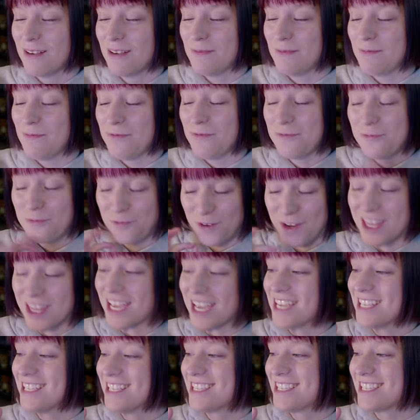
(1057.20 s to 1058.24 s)
for
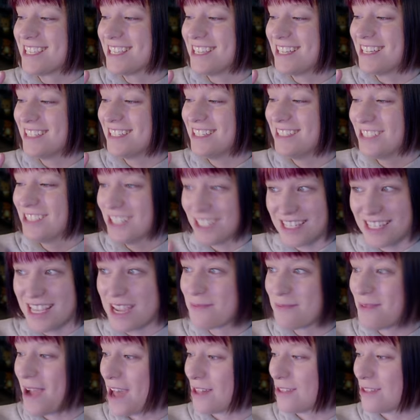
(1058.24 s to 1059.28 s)
this, just like
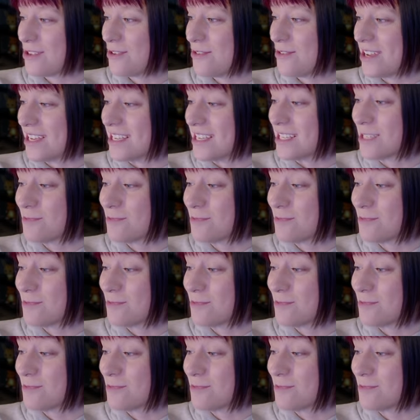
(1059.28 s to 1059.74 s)
Matthew is.